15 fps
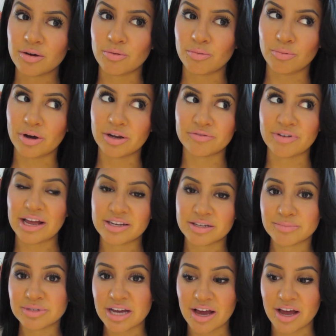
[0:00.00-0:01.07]
one
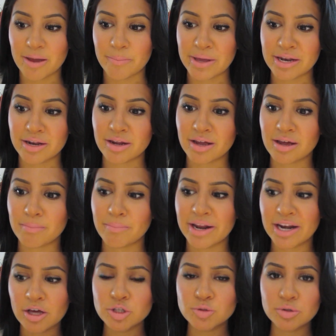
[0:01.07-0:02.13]
random time and my
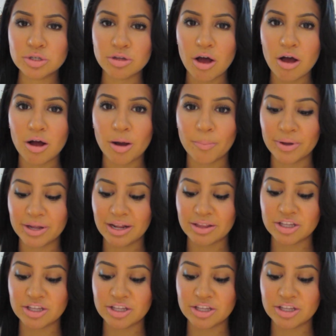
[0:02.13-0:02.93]
nails were long but